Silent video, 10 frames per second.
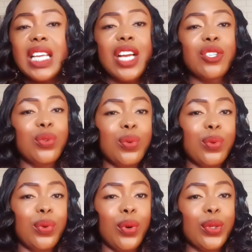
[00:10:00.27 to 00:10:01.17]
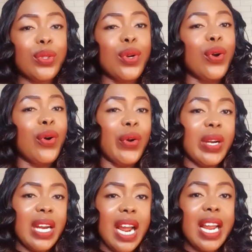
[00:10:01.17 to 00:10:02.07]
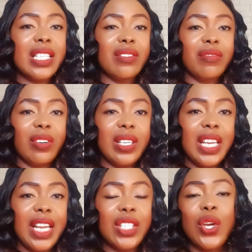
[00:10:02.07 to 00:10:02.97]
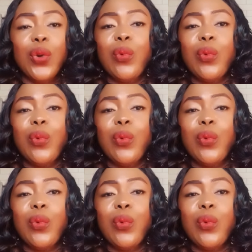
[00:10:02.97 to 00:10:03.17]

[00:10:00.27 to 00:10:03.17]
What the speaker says: and do not under exfoliate.